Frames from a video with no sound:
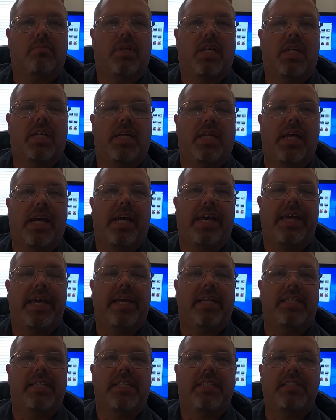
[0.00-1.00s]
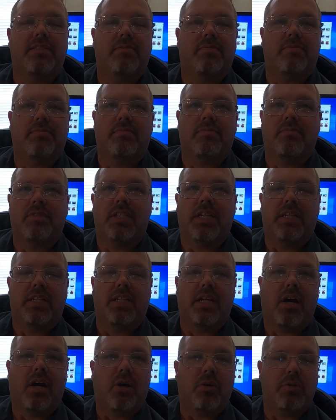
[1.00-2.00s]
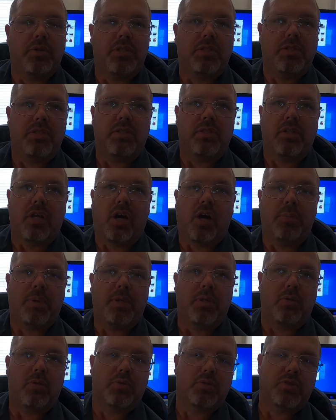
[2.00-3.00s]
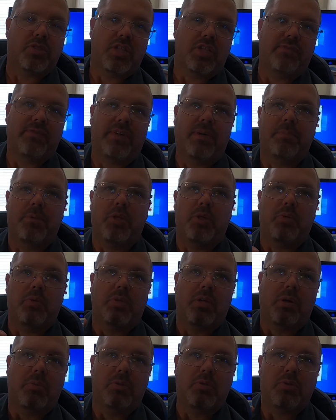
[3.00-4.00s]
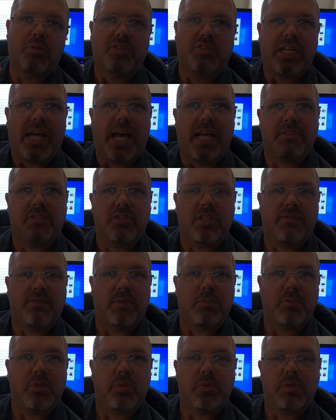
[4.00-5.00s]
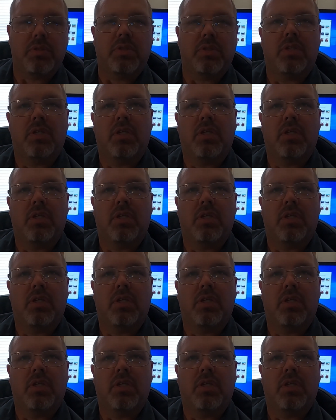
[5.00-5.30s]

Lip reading: and I edit it, get it all done, all my little stuff I'm doing, all my little side stuff I'm doing.